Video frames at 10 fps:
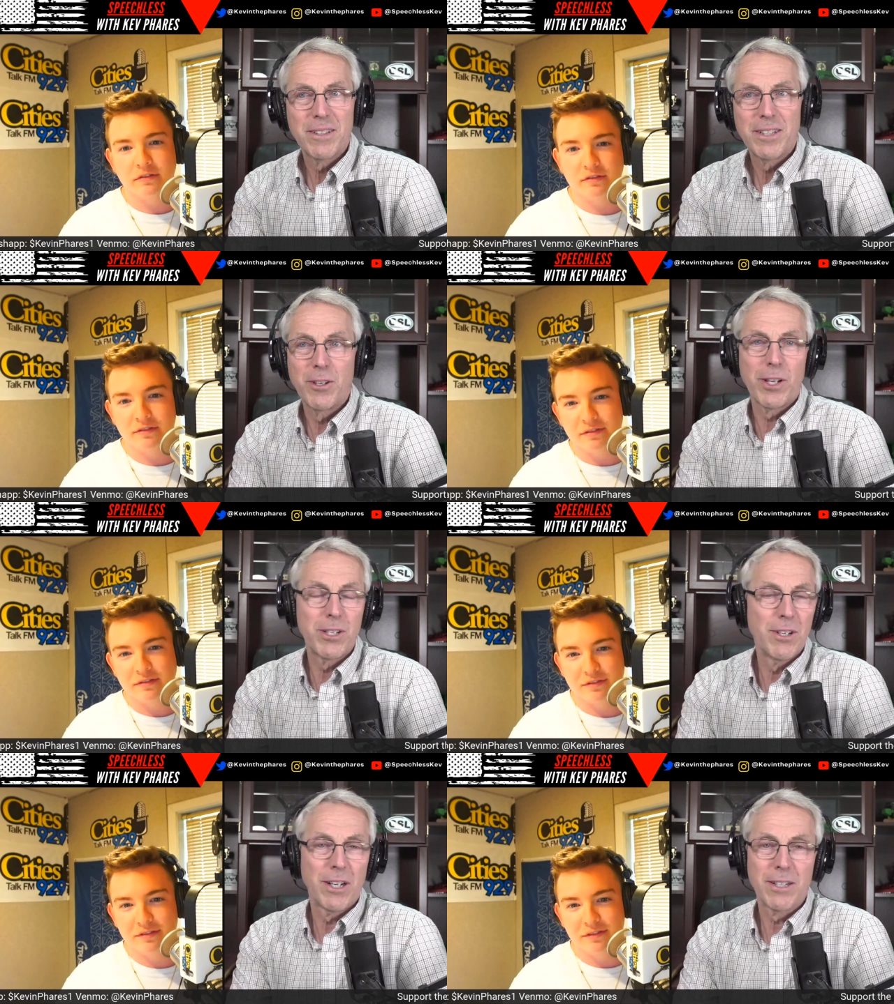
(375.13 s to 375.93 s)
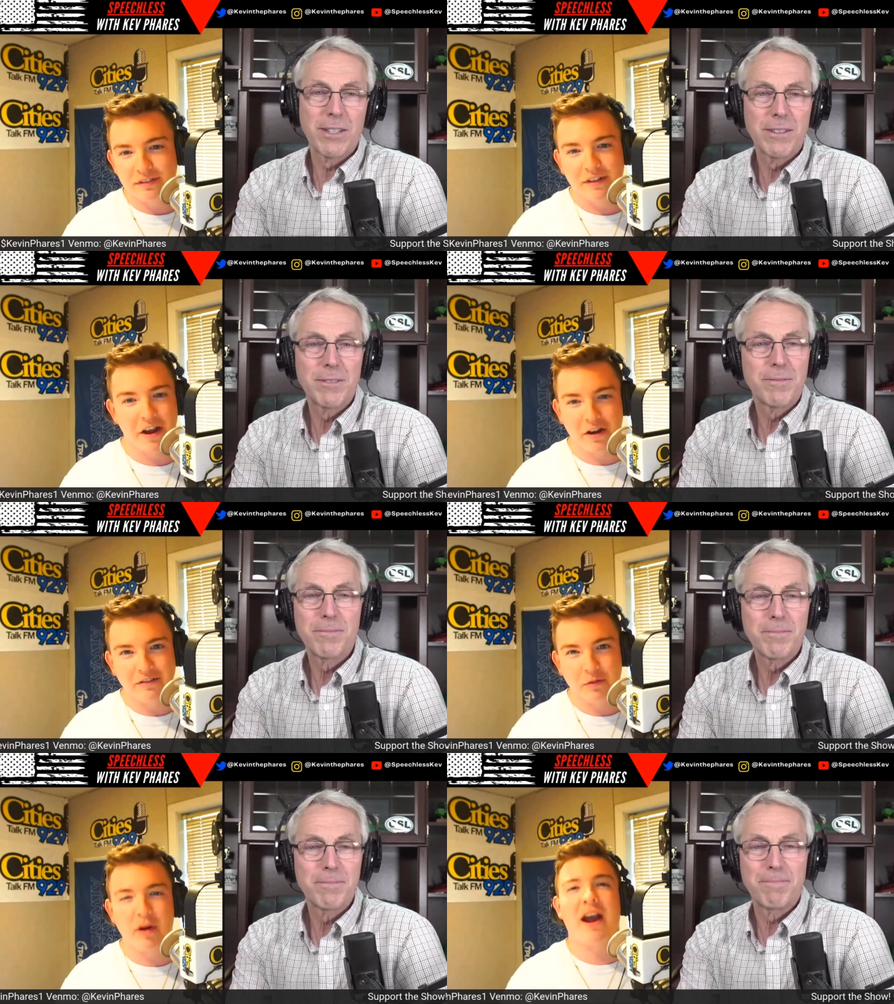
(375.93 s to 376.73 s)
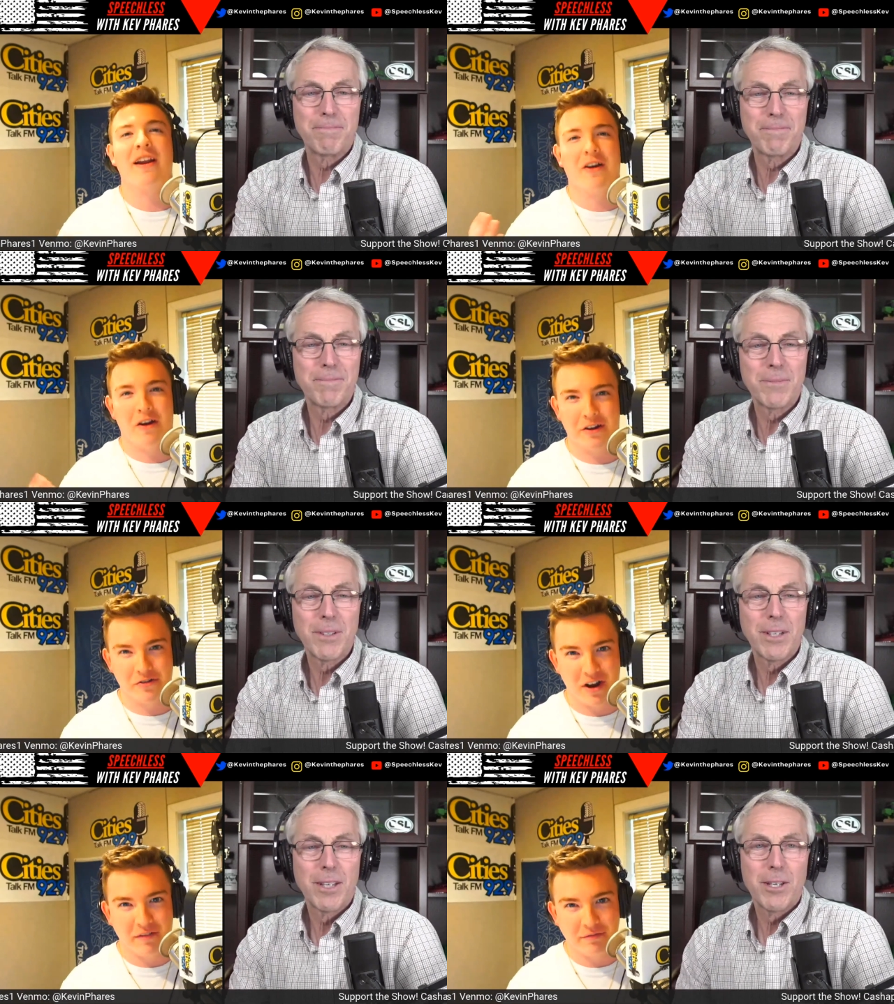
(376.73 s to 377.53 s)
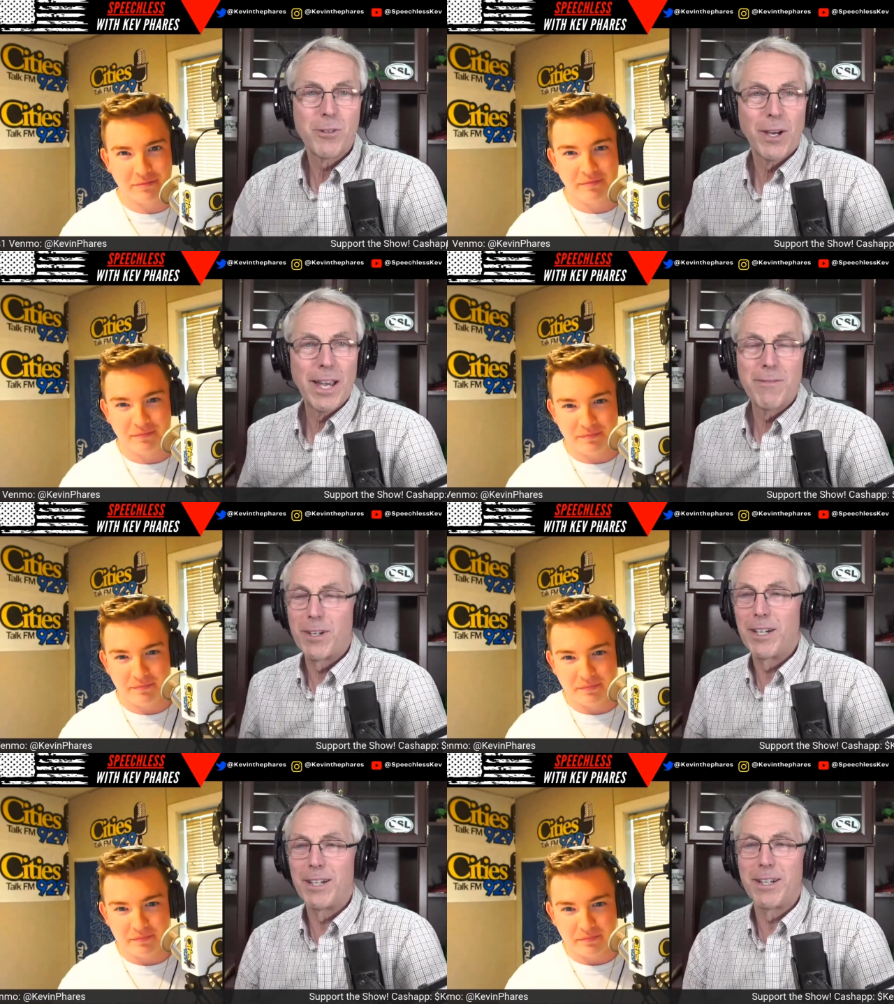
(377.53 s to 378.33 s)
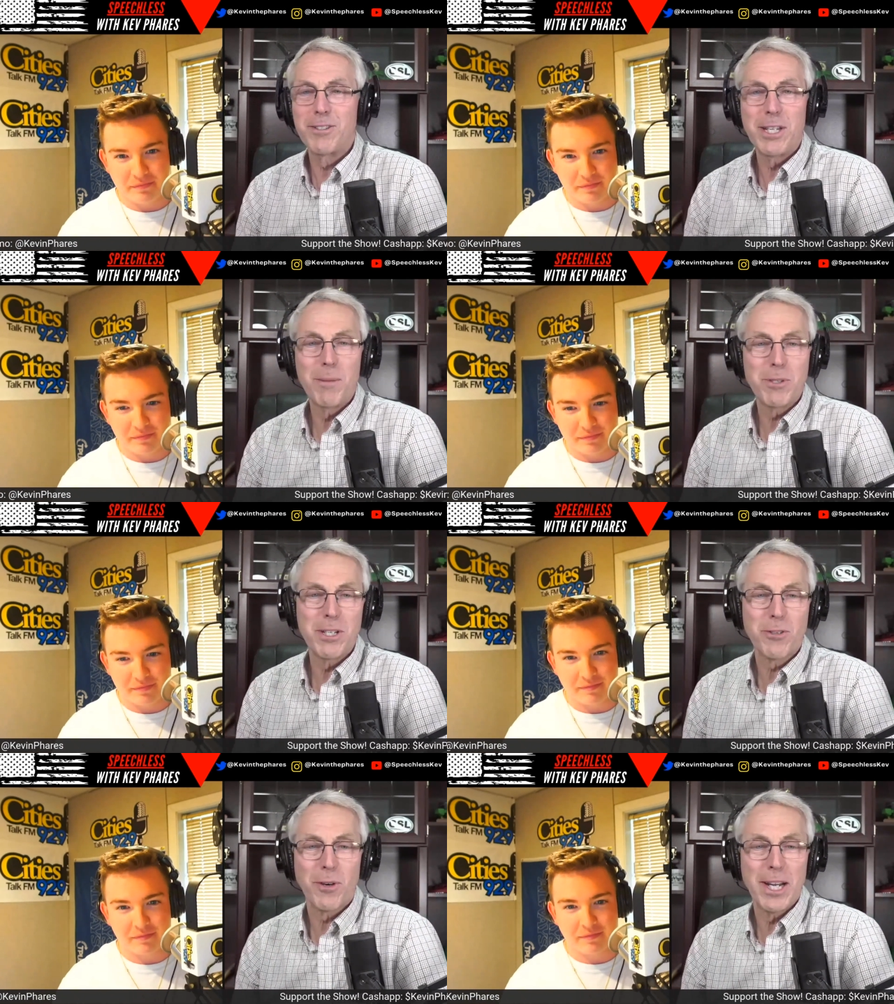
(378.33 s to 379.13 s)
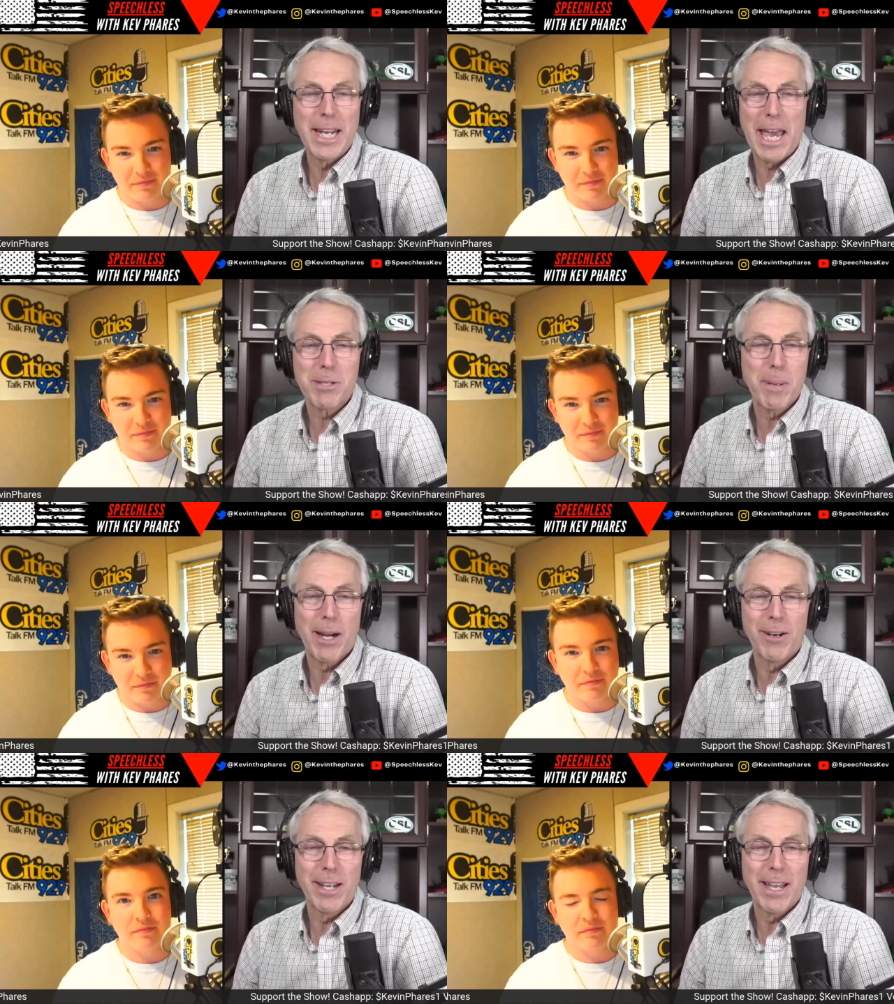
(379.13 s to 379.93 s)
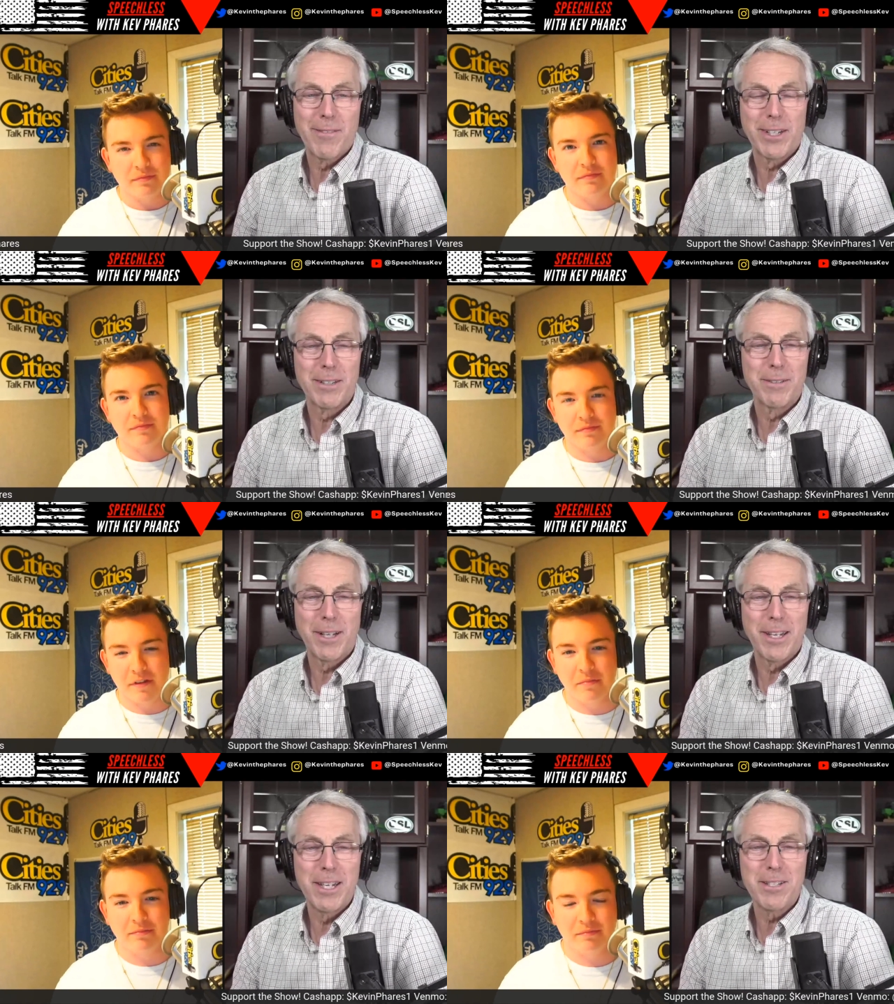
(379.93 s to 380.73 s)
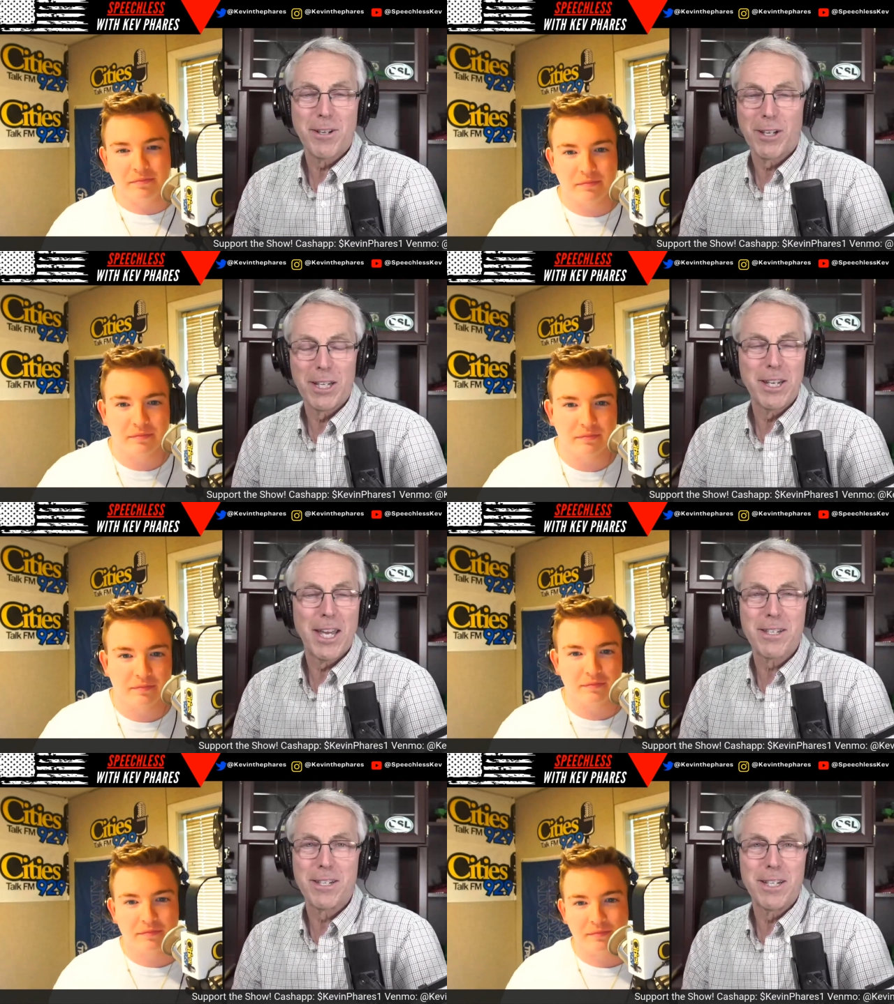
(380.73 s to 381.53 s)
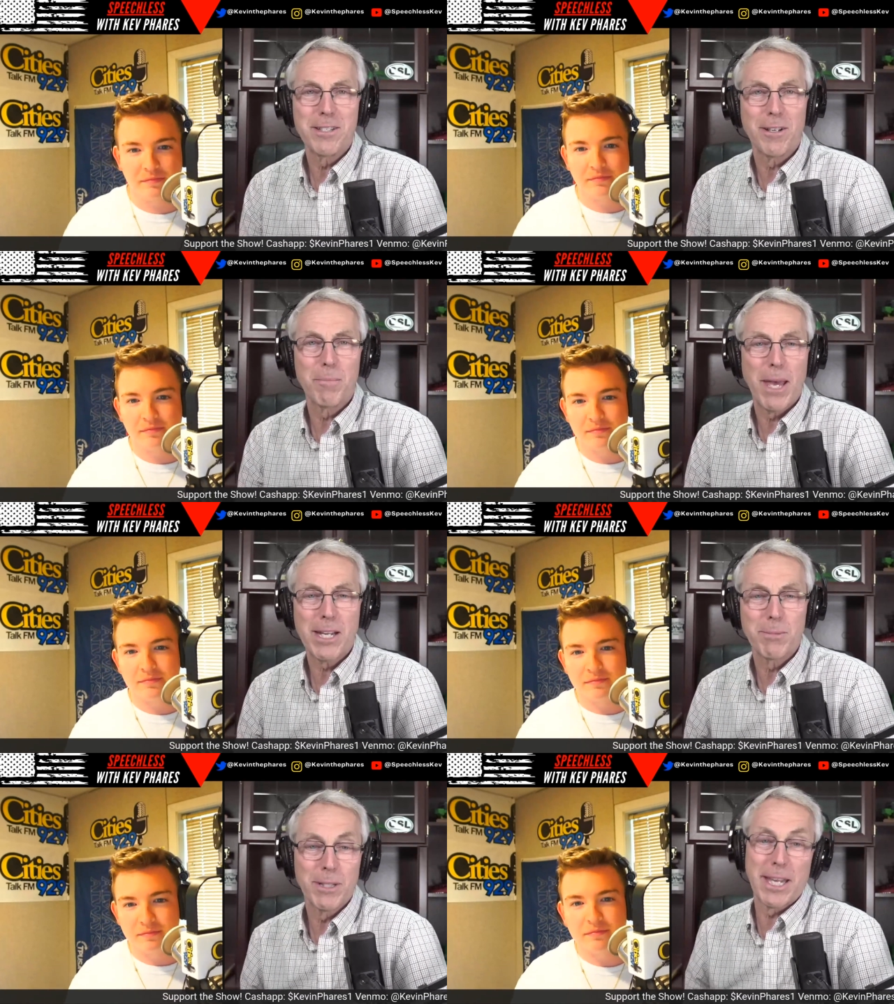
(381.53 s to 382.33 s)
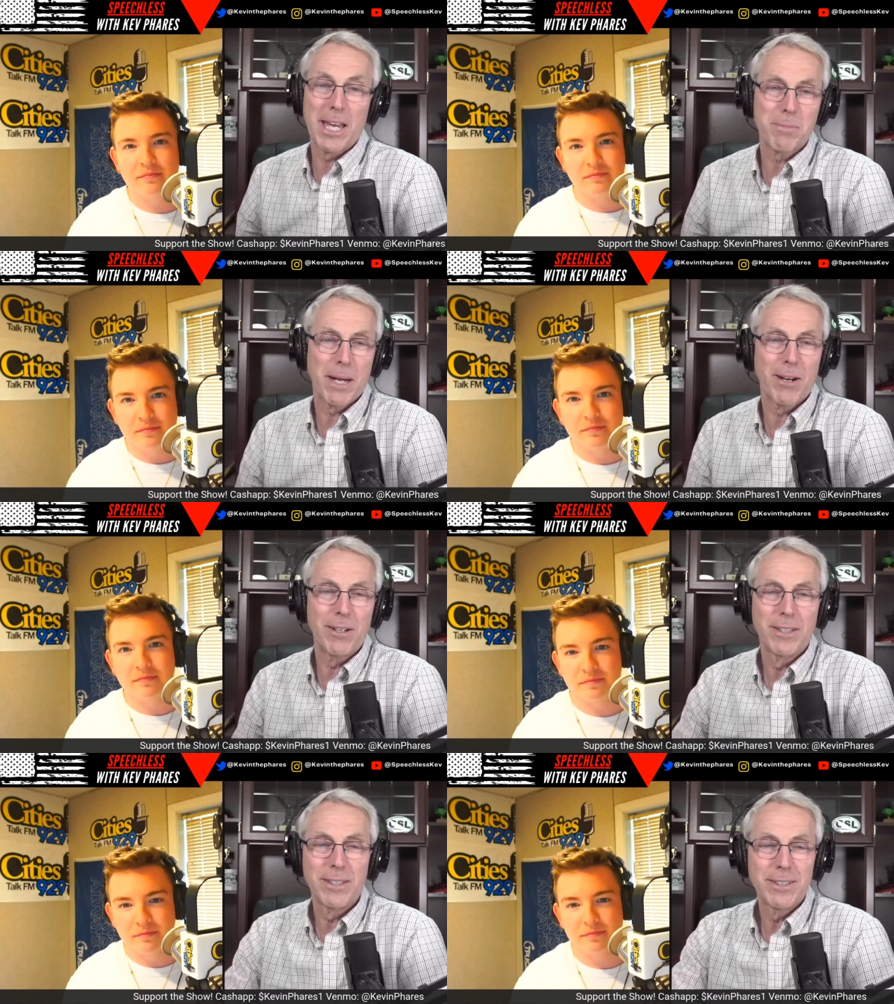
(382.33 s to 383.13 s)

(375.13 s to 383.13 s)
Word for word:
Speaker 1: No, I do not. No.
Speaker 2: What kind of car do you drive?
Speaker 1: Well, I have a GMC Terrain gas powered. I have a, yep. a Nissan. Linda has a Nissan Maxima gas powered,